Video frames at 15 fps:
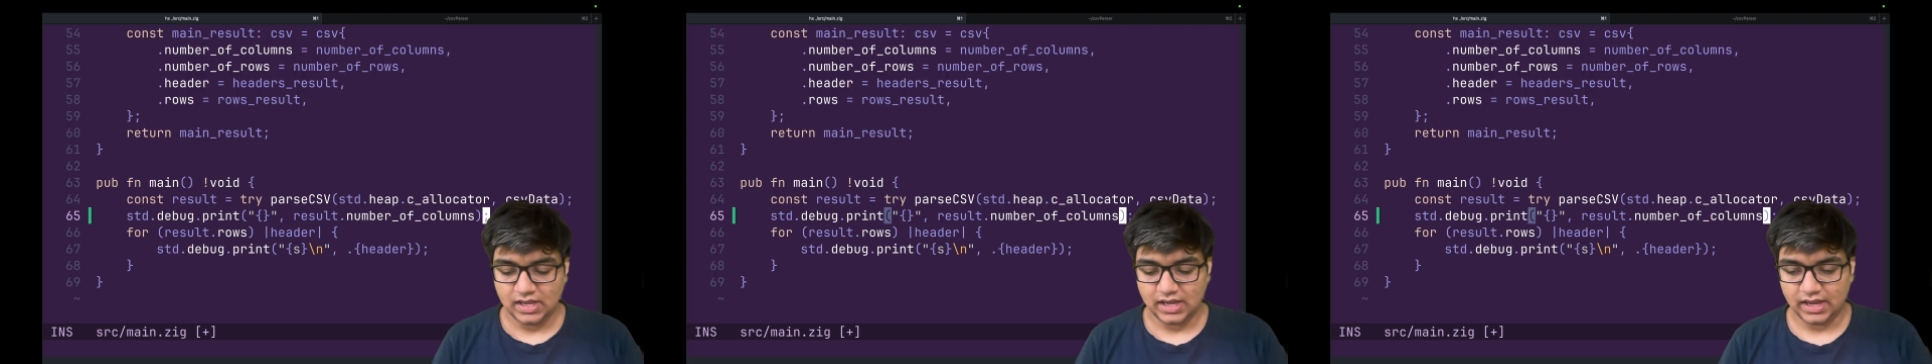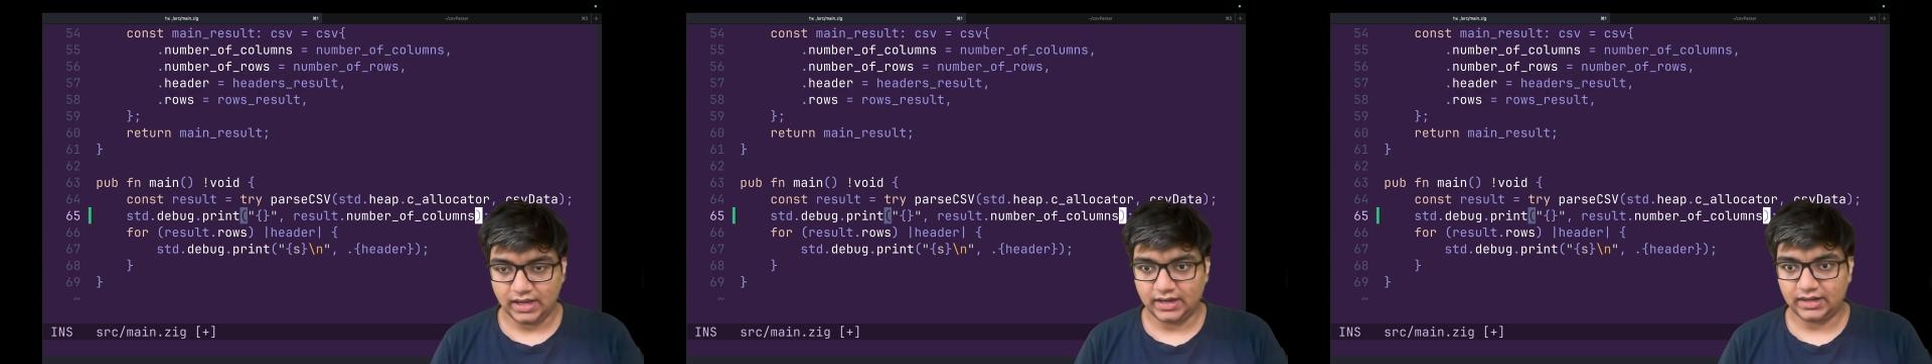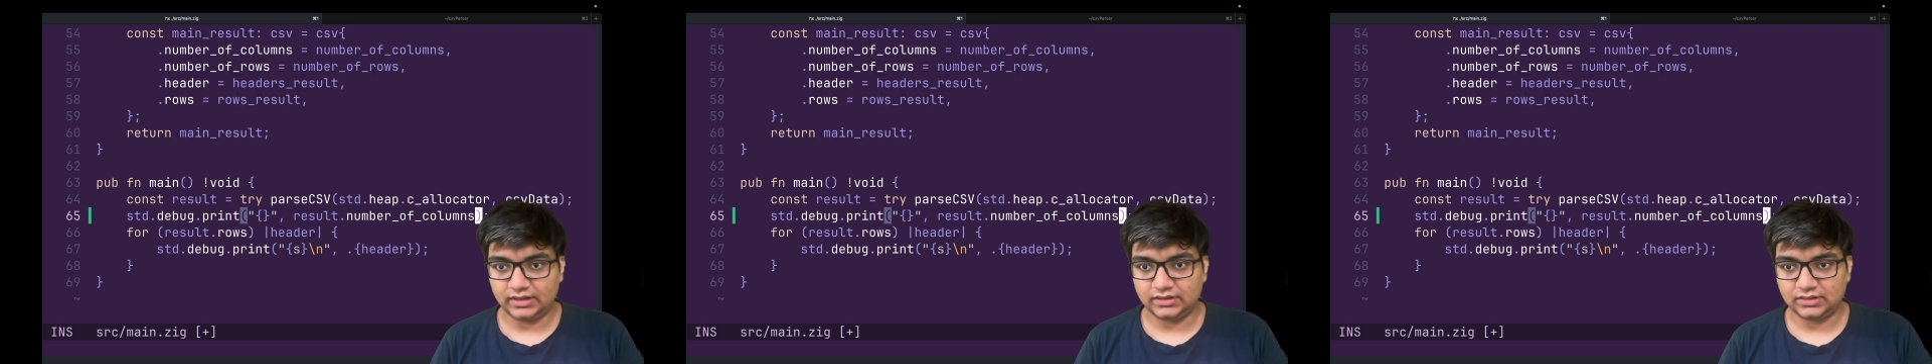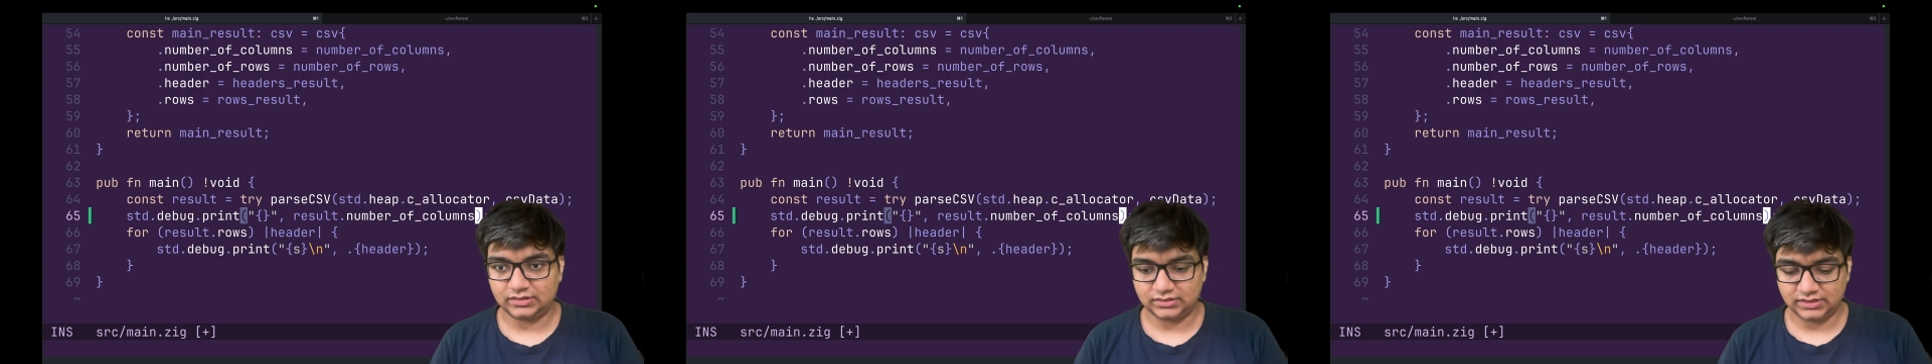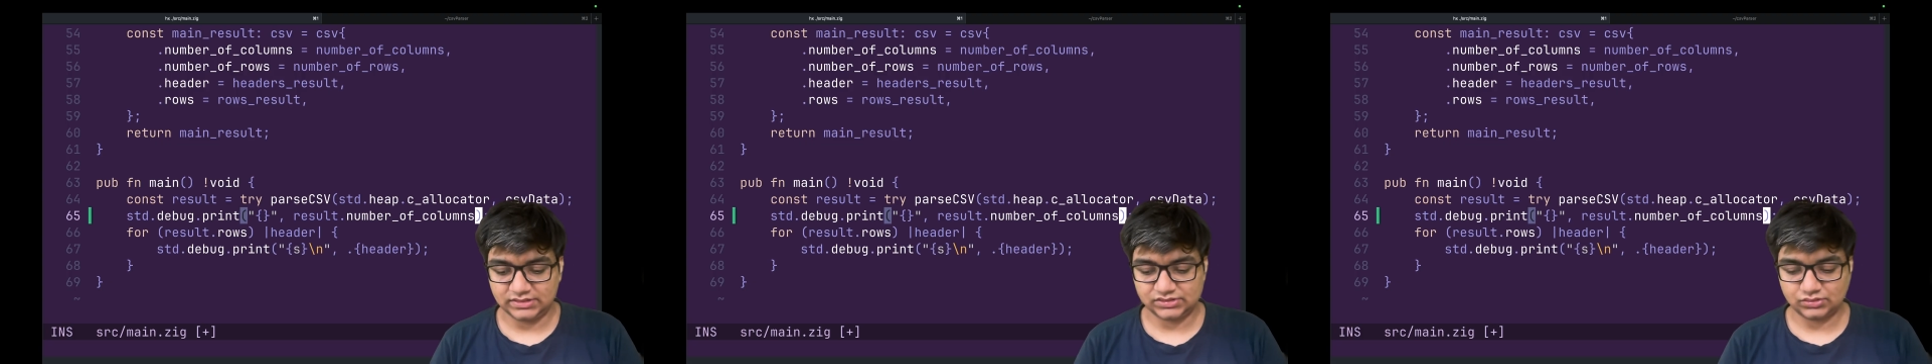And
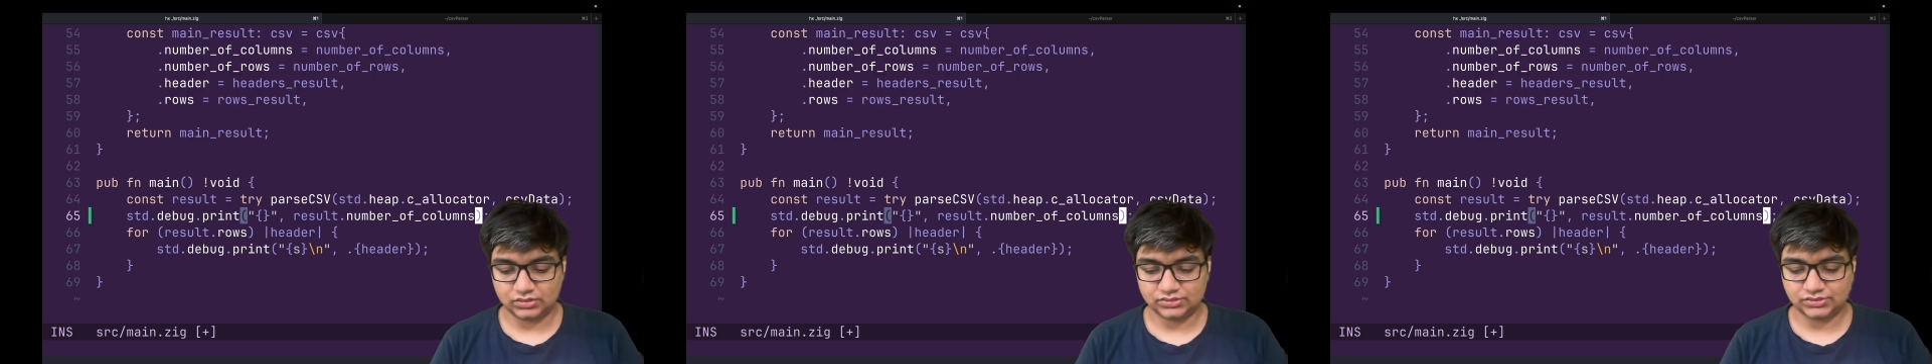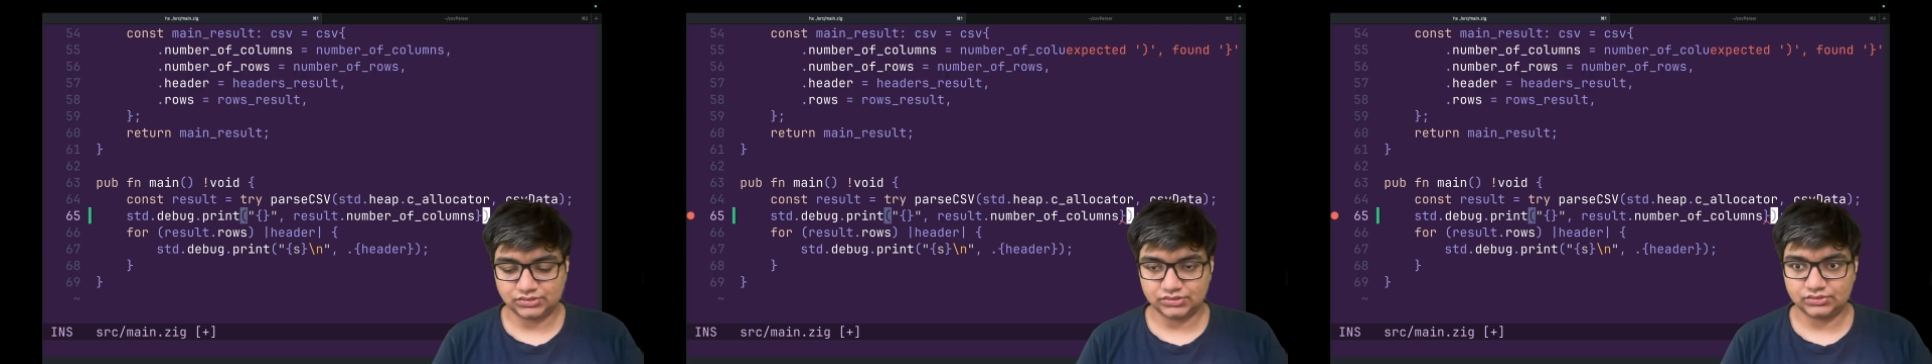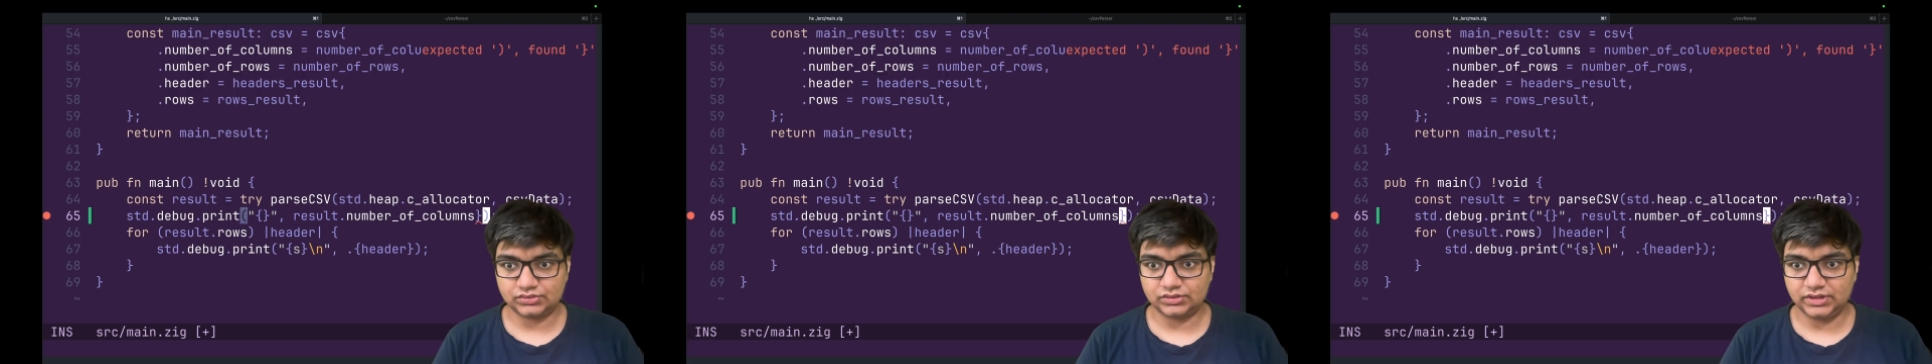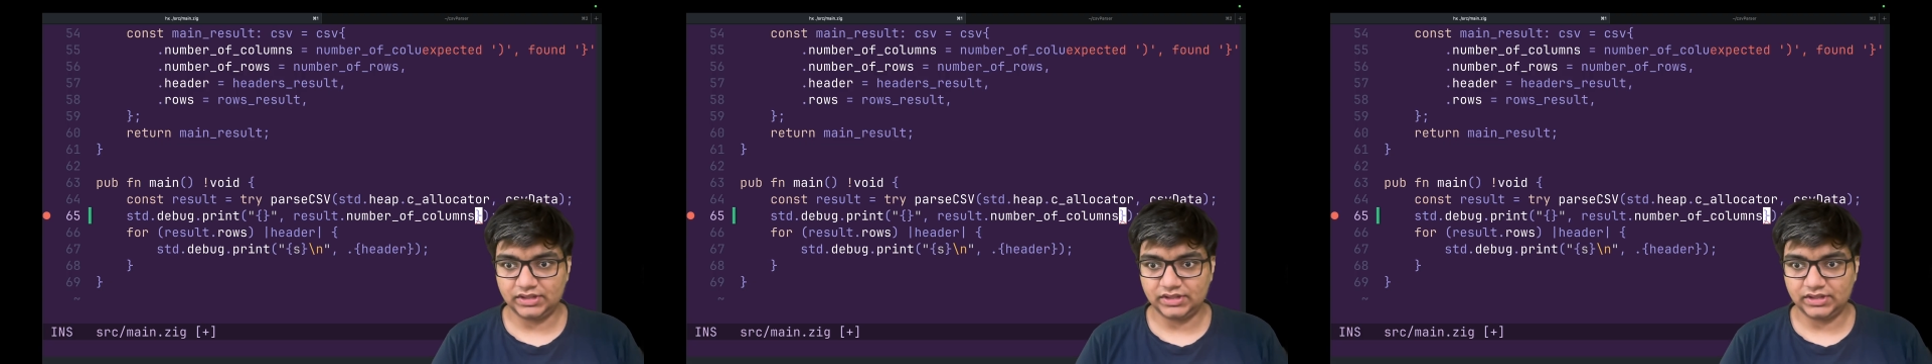this also